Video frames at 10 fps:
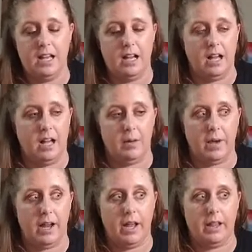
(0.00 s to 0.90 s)

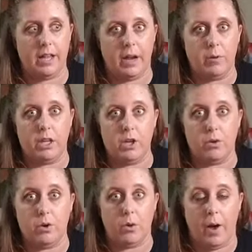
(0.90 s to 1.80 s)
I really
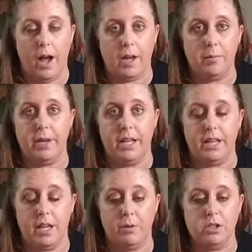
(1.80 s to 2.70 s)
don't know why, but
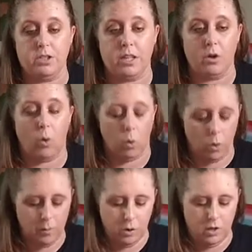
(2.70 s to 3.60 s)
they were just like
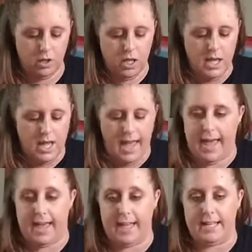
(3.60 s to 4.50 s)
horrible,
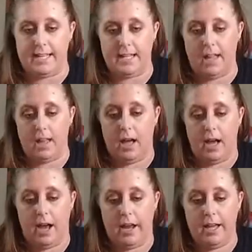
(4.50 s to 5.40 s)
and
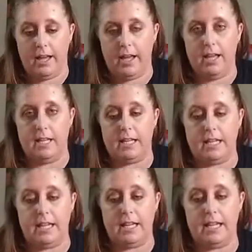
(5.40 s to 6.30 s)
I
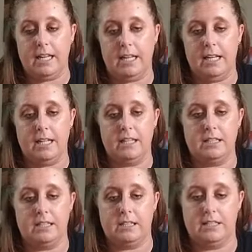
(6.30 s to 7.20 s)
needed
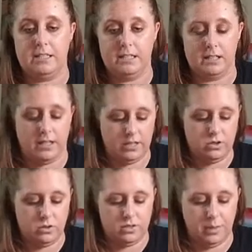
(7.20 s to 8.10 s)
to like
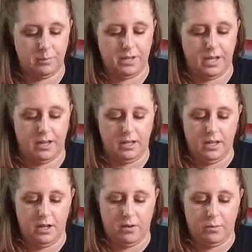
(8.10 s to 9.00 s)
do something
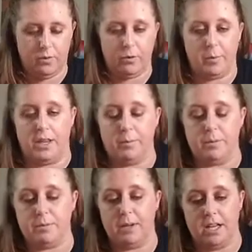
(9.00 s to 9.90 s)
for my
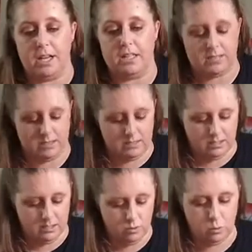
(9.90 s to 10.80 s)
lips because
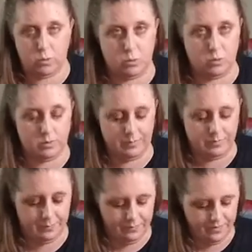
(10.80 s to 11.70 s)
oof,
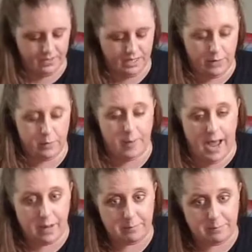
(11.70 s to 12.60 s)
they were
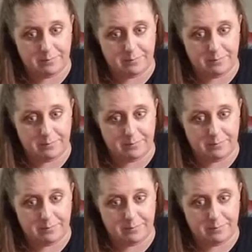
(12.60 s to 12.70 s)
bad.